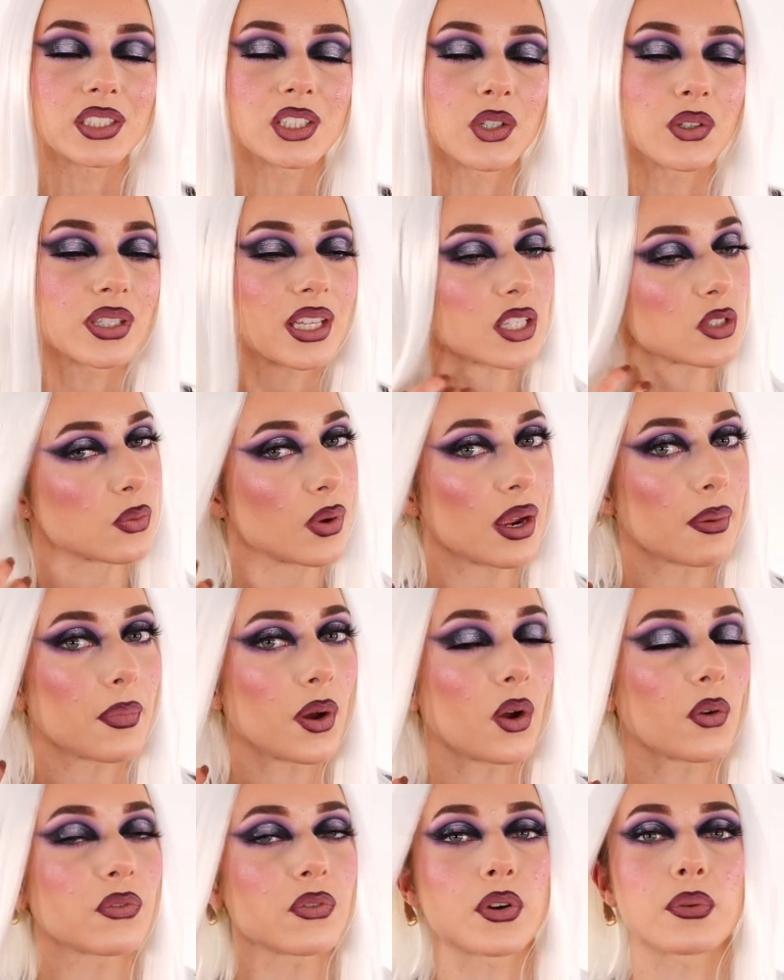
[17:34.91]
You know, that's why I
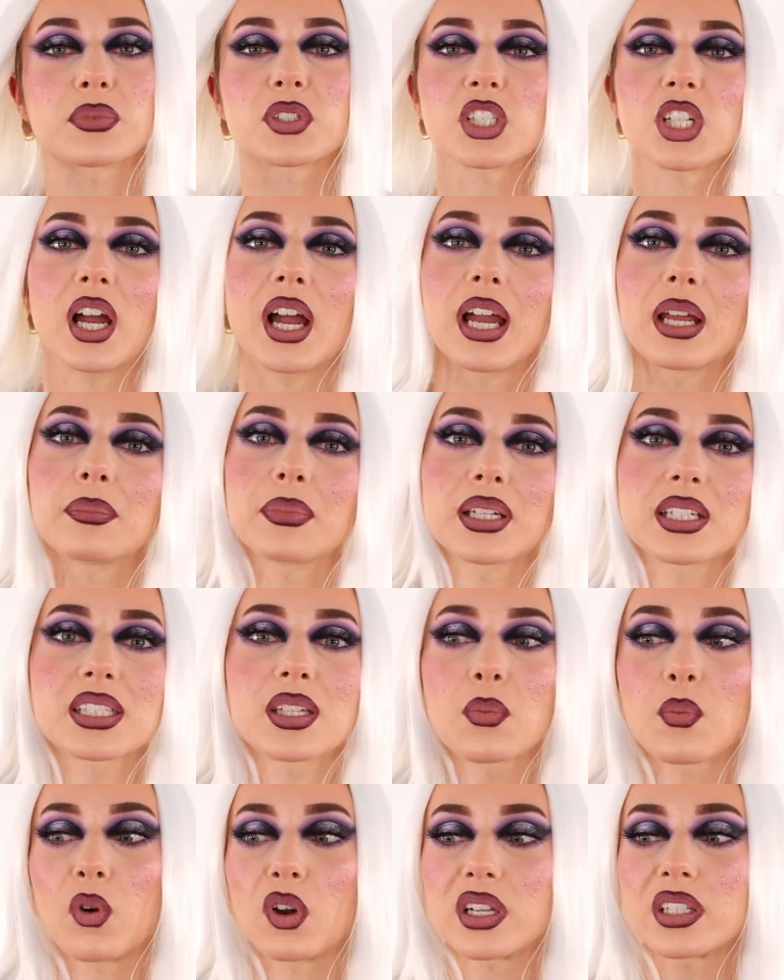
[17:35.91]
bought from SHEIN, because
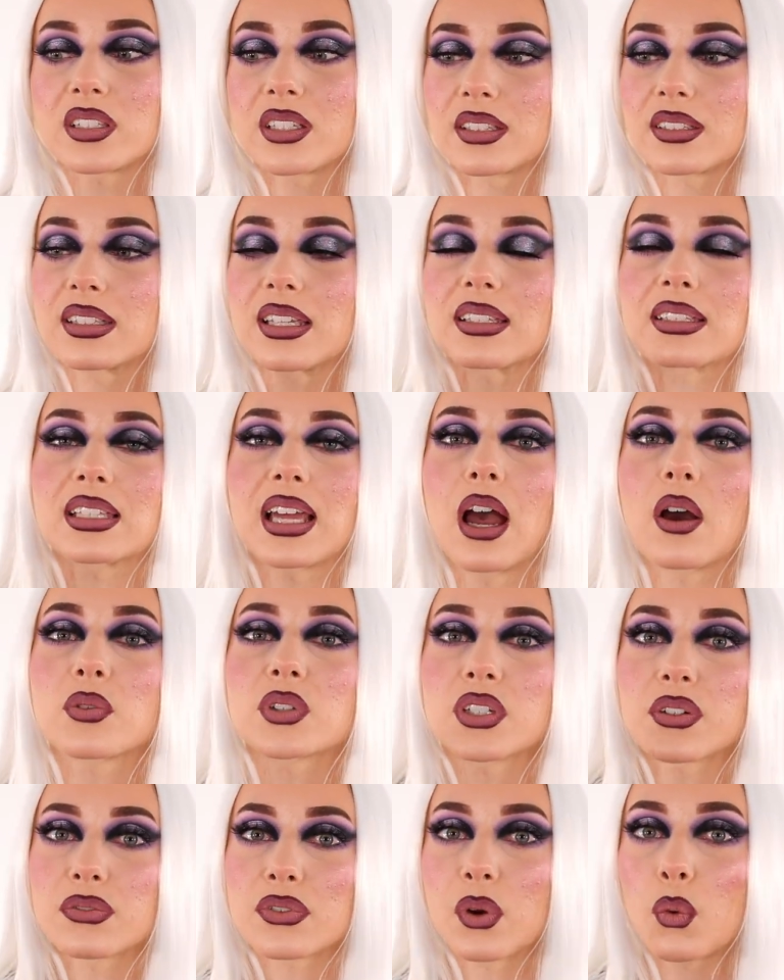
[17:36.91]
I wanted to test
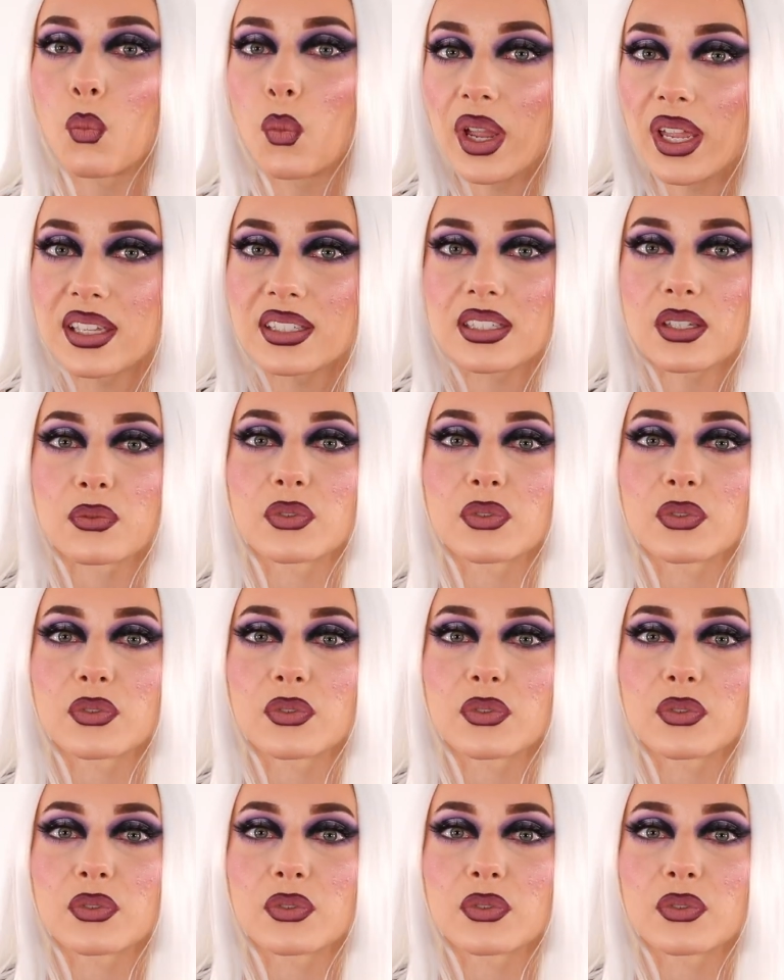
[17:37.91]
out different wigs,